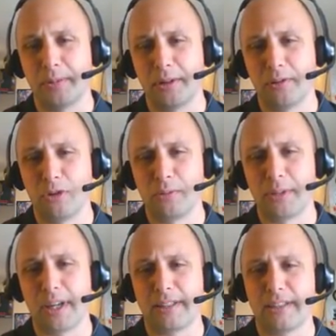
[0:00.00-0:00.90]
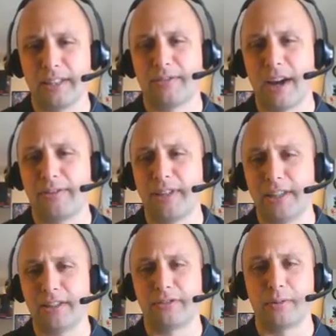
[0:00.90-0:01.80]
normally it's 5
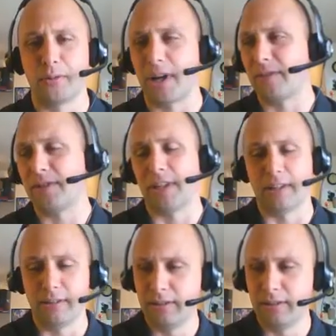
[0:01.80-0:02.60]
stages from what I've seen.